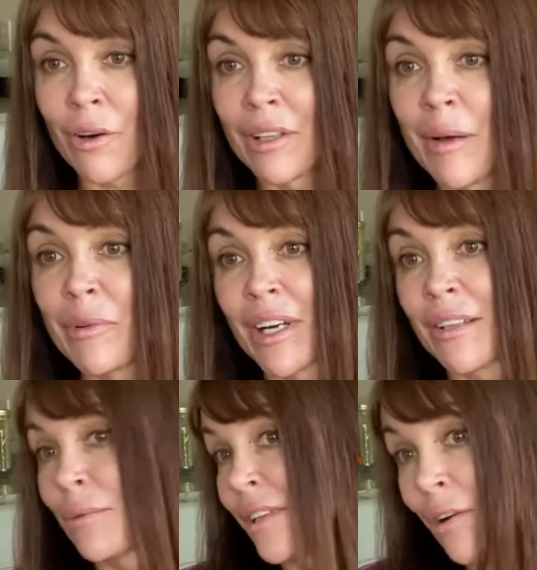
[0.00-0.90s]

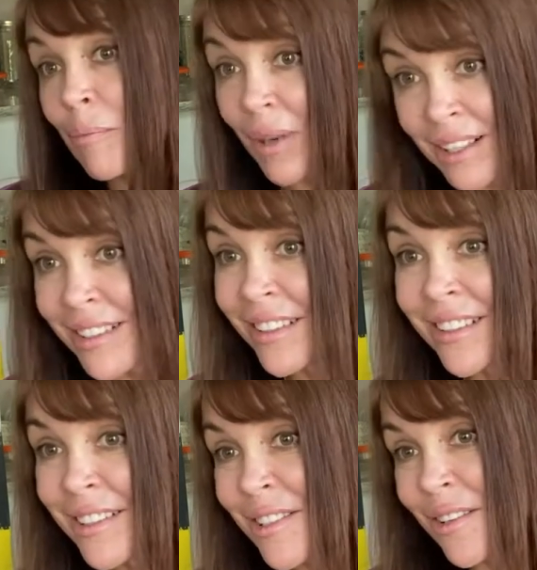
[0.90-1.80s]
collaborate with our
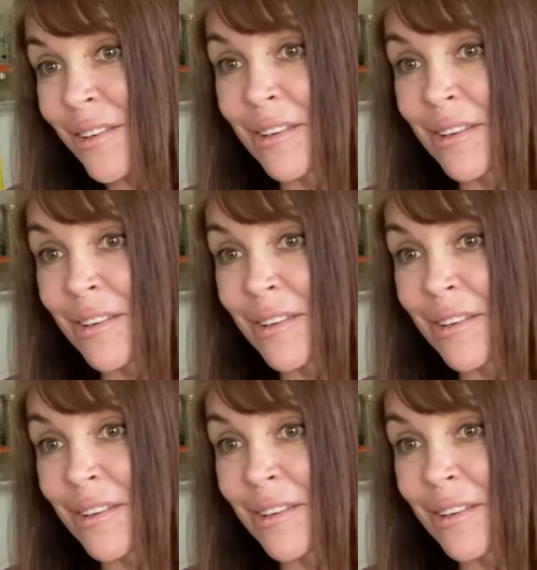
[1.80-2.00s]
partners,